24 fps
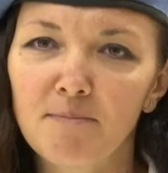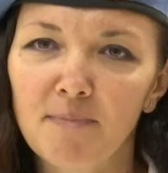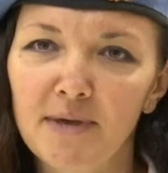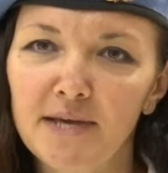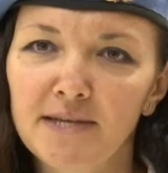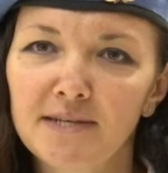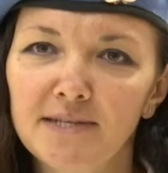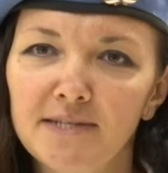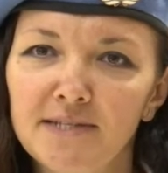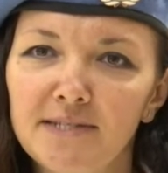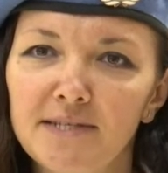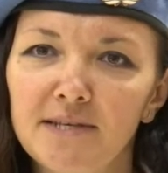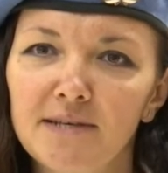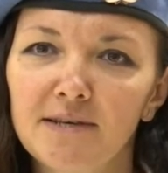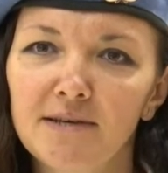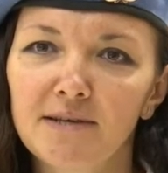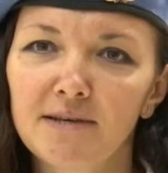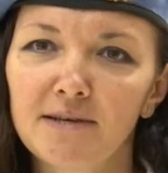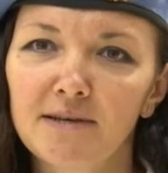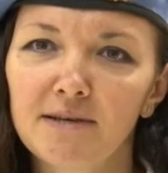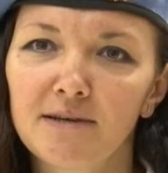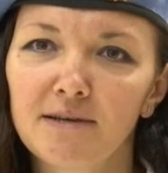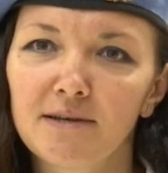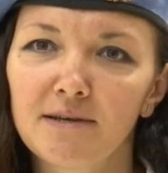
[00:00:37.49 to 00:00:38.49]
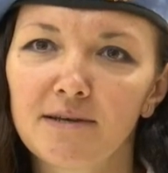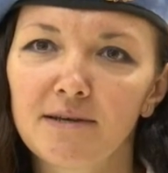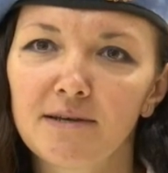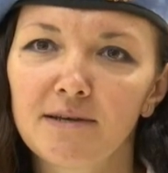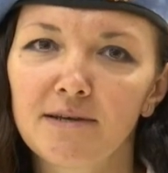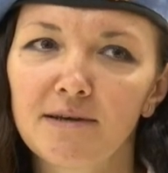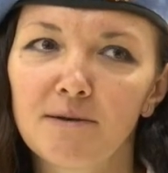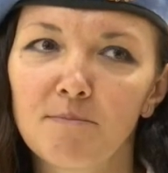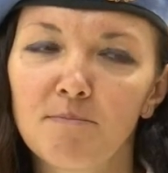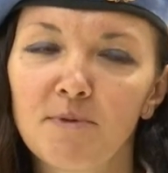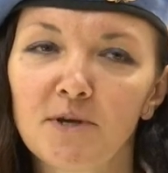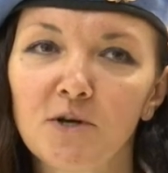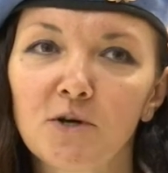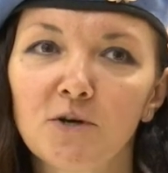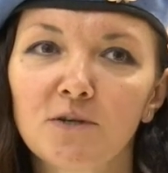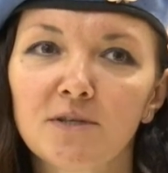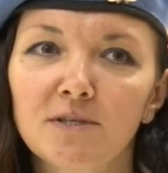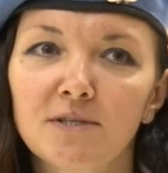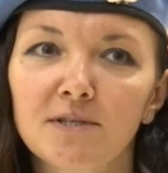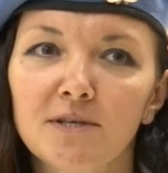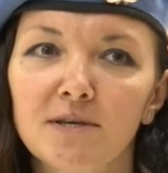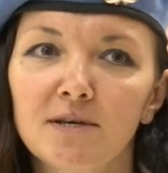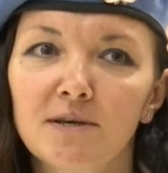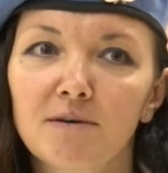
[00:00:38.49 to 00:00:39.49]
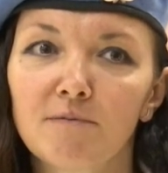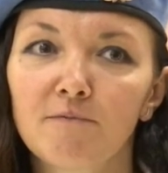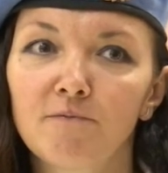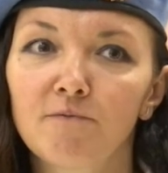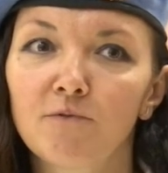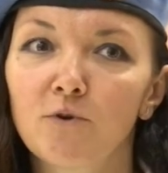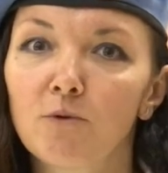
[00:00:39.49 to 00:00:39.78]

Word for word: meant uh, uh, because uh,